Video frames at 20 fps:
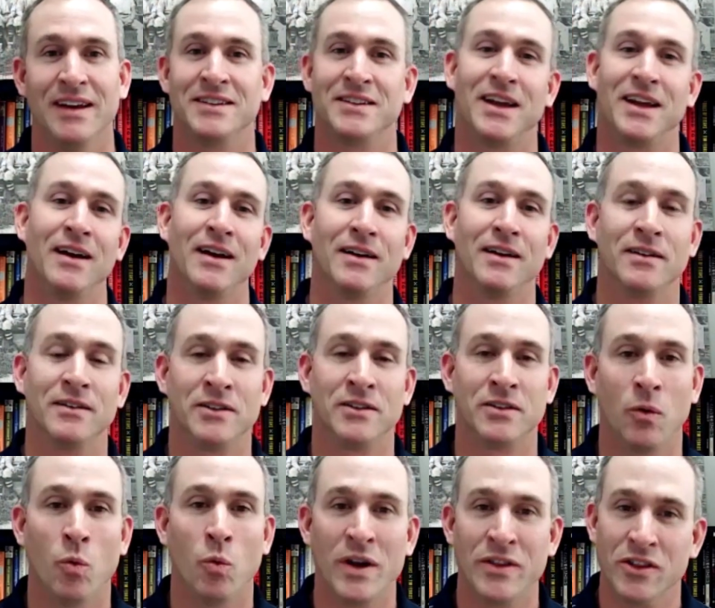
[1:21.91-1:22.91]
to
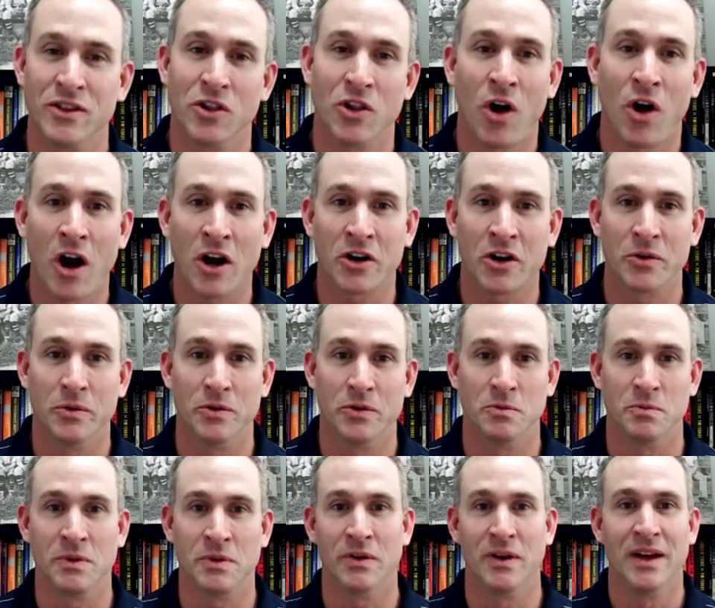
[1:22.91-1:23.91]
win the locker
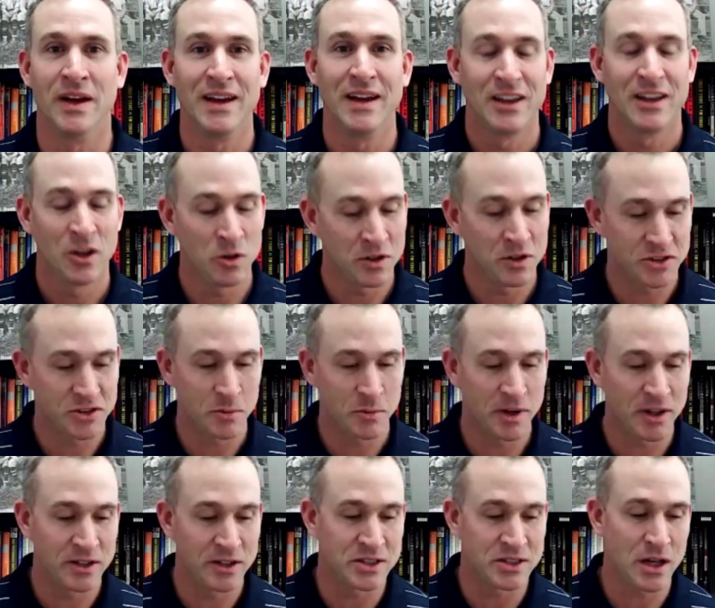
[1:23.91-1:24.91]
room. You know, there's so
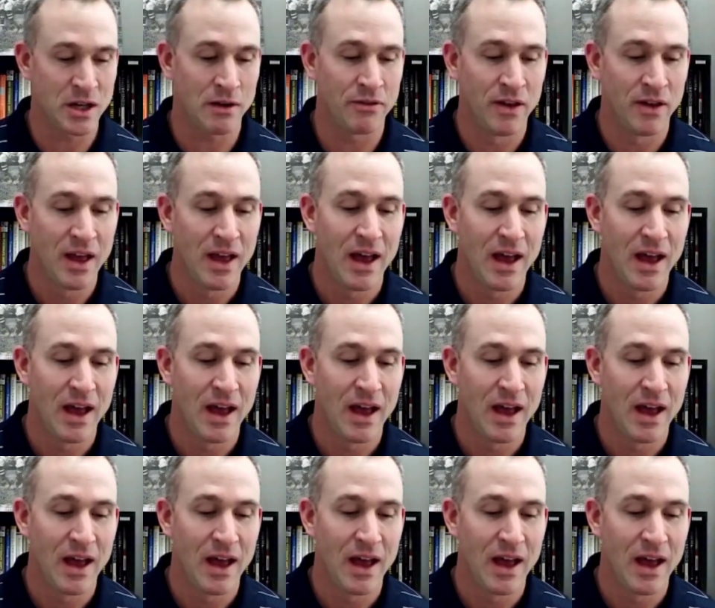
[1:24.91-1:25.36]
many good stuff.